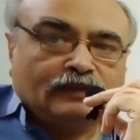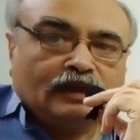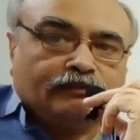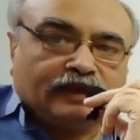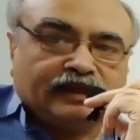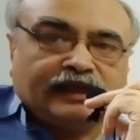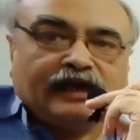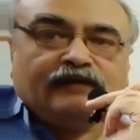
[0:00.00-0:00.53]

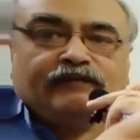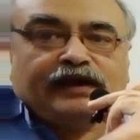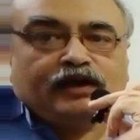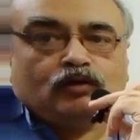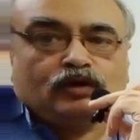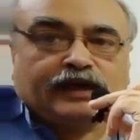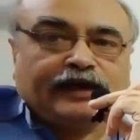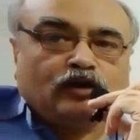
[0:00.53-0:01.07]
But then when
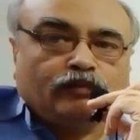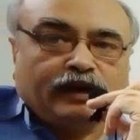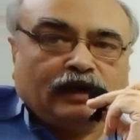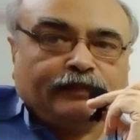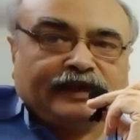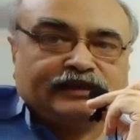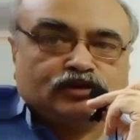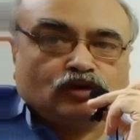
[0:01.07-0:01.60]
you try to
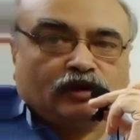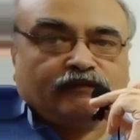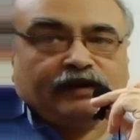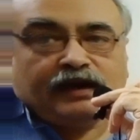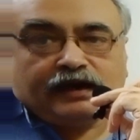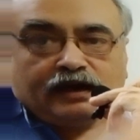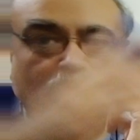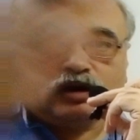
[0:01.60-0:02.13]
minimize your
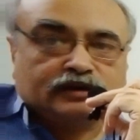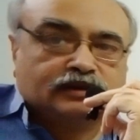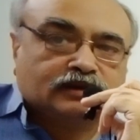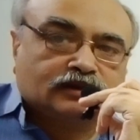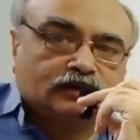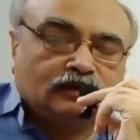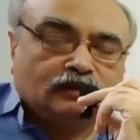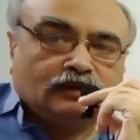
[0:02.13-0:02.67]
inventory
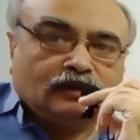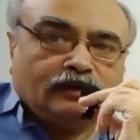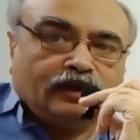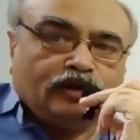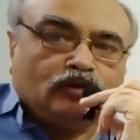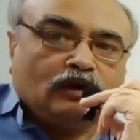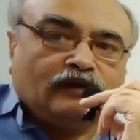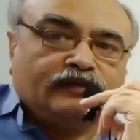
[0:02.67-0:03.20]
cost,
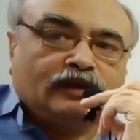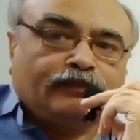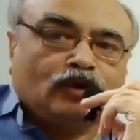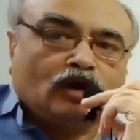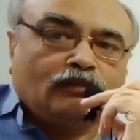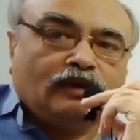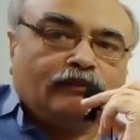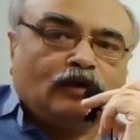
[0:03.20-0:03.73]
you have the
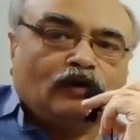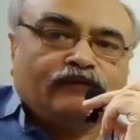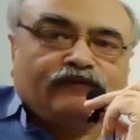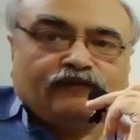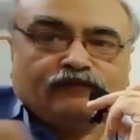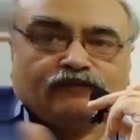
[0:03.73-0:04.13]
problem of